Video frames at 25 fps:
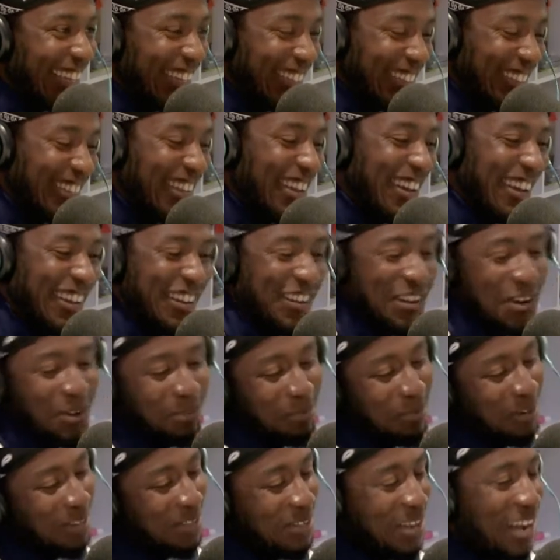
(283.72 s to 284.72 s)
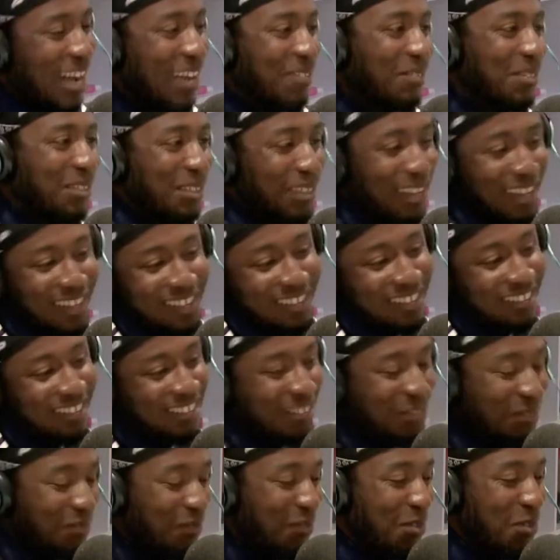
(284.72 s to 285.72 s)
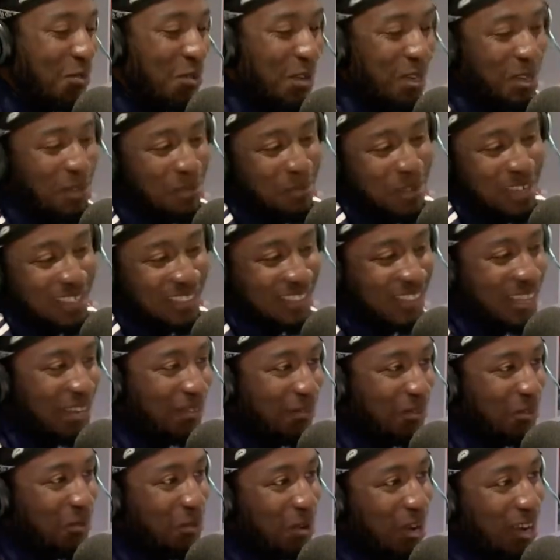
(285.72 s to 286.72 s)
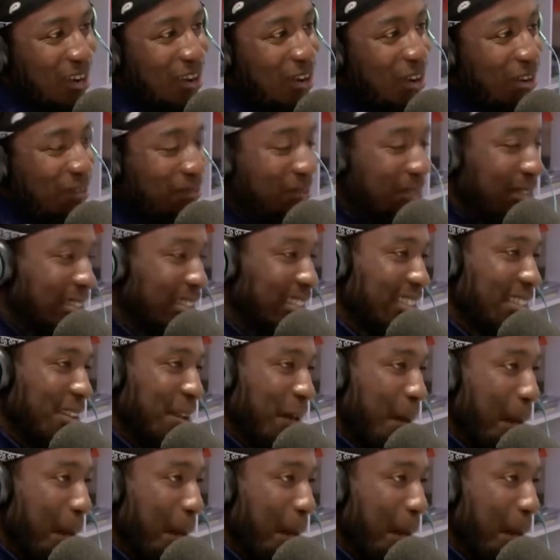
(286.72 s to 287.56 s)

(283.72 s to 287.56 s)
Yeah, I know, but you have to like if you want the best, you have to work hard for it, isn't it?